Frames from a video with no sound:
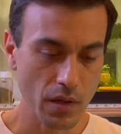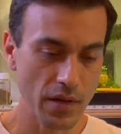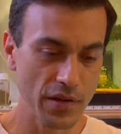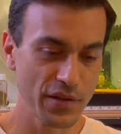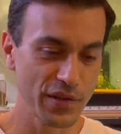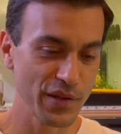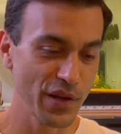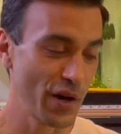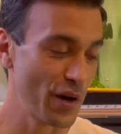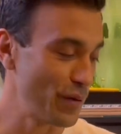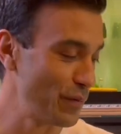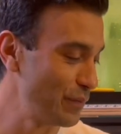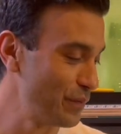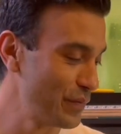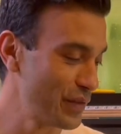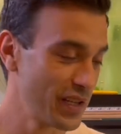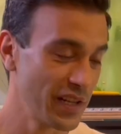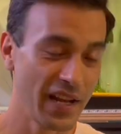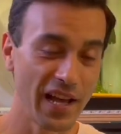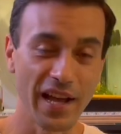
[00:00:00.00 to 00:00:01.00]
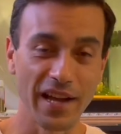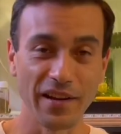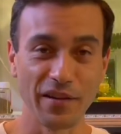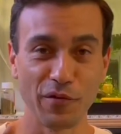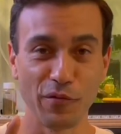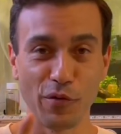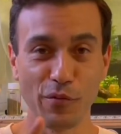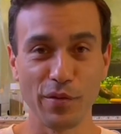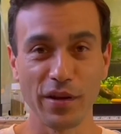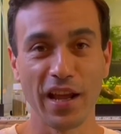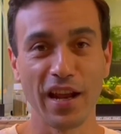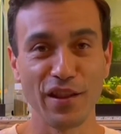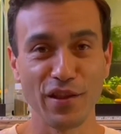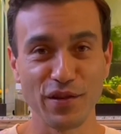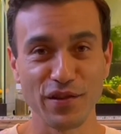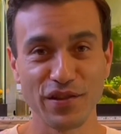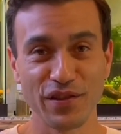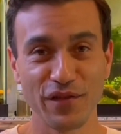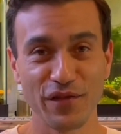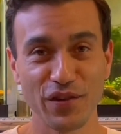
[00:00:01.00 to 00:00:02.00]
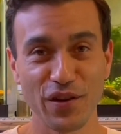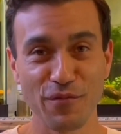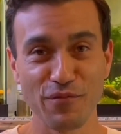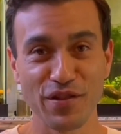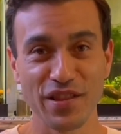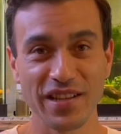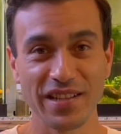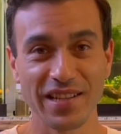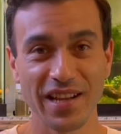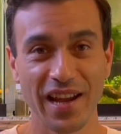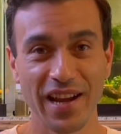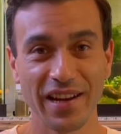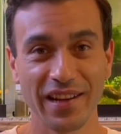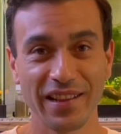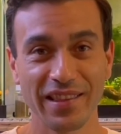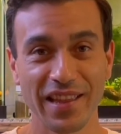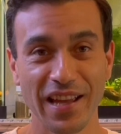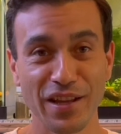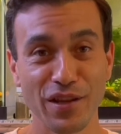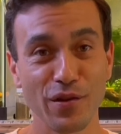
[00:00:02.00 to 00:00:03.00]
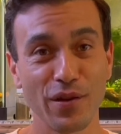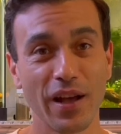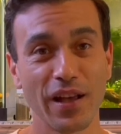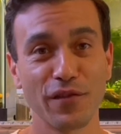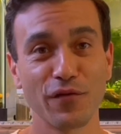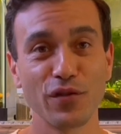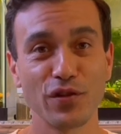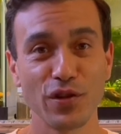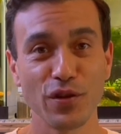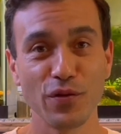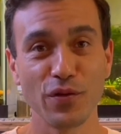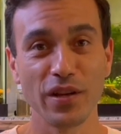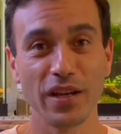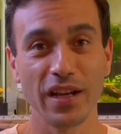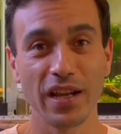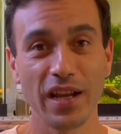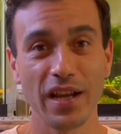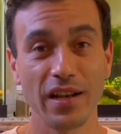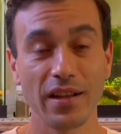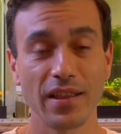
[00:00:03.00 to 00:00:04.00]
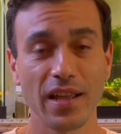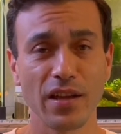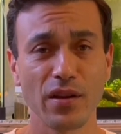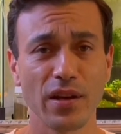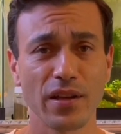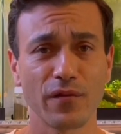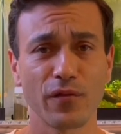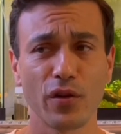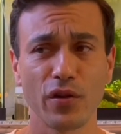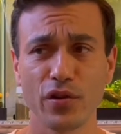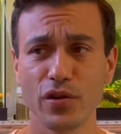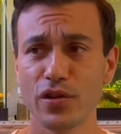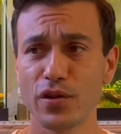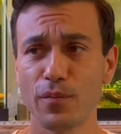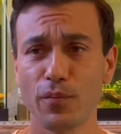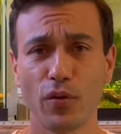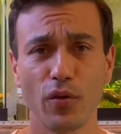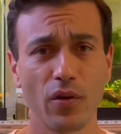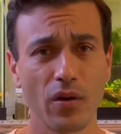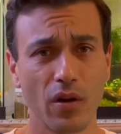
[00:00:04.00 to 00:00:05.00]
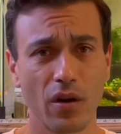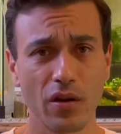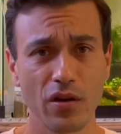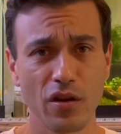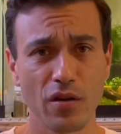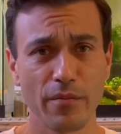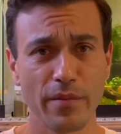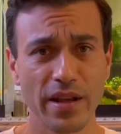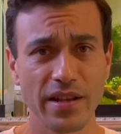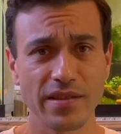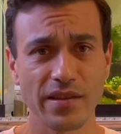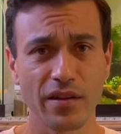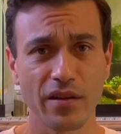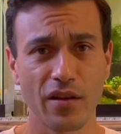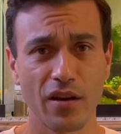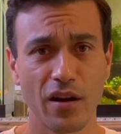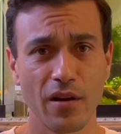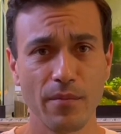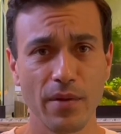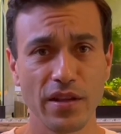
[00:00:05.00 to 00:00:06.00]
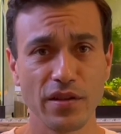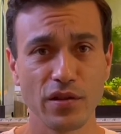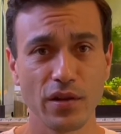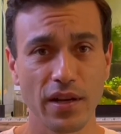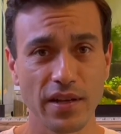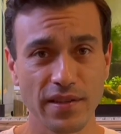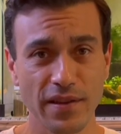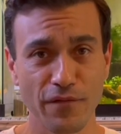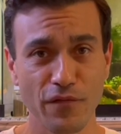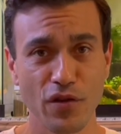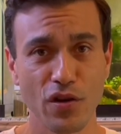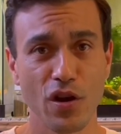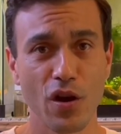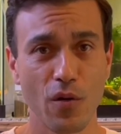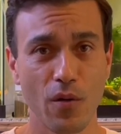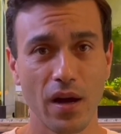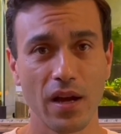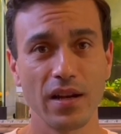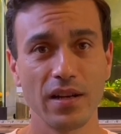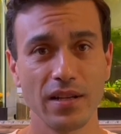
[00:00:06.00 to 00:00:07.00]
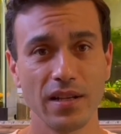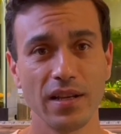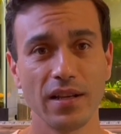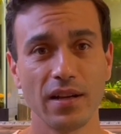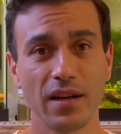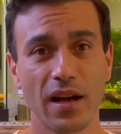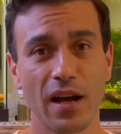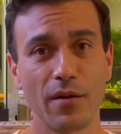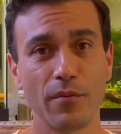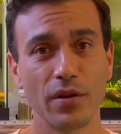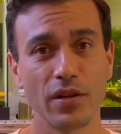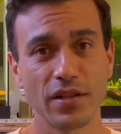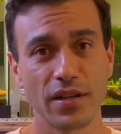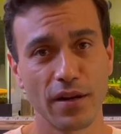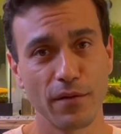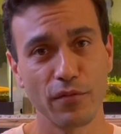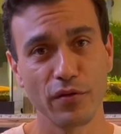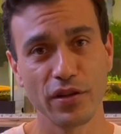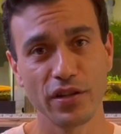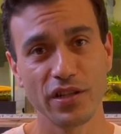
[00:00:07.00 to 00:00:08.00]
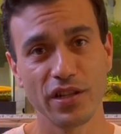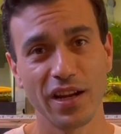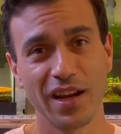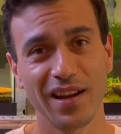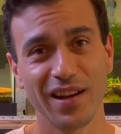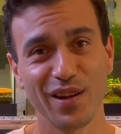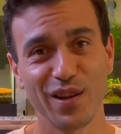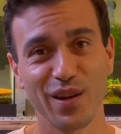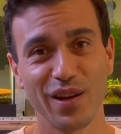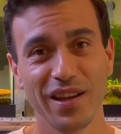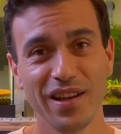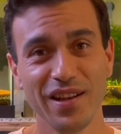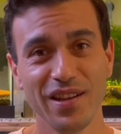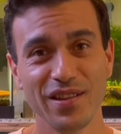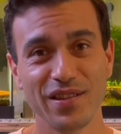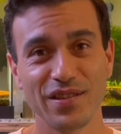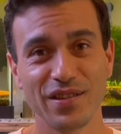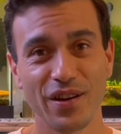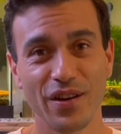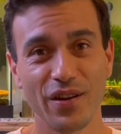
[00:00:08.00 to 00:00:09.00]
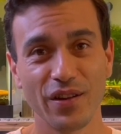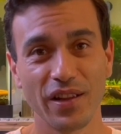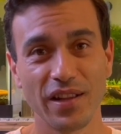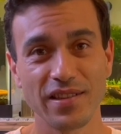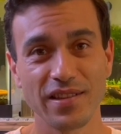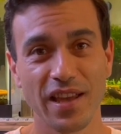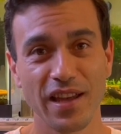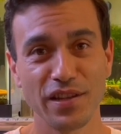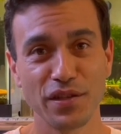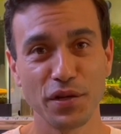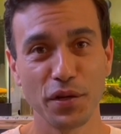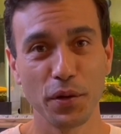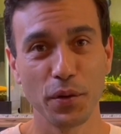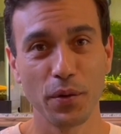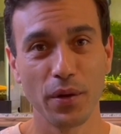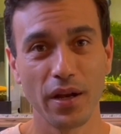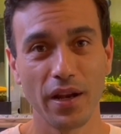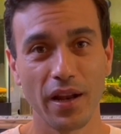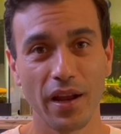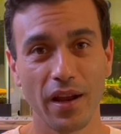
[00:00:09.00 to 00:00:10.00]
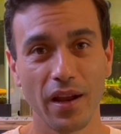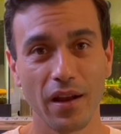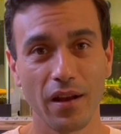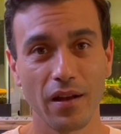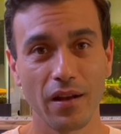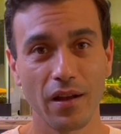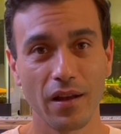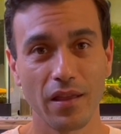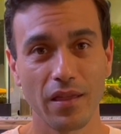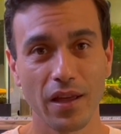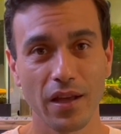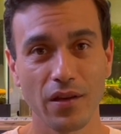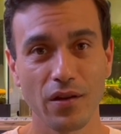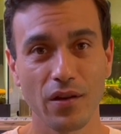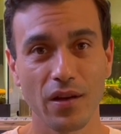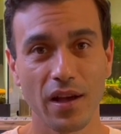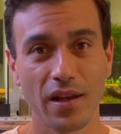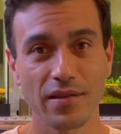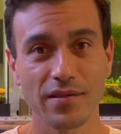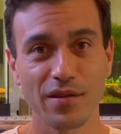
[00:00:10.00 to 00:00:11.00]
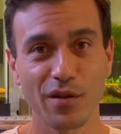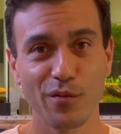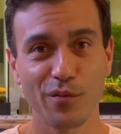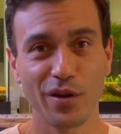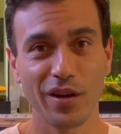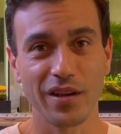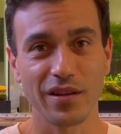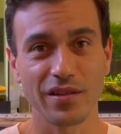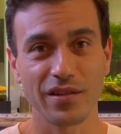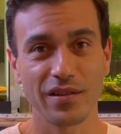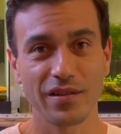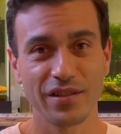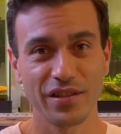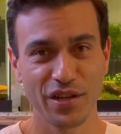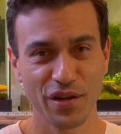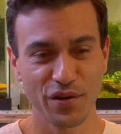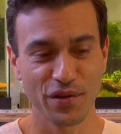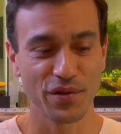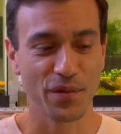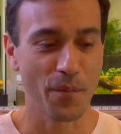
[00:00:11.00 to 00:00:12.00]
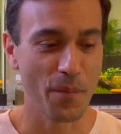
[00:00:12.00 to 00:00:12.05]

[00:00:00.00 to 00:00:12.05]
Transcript: So today we'll be getting those shrimp in the tank. Thank you guys for tuning in. Thank you guys for all your support, all your amazing comments. You guys have no idea how much I appreciate it. So let's get to it, and thank you guys so much. Cheers.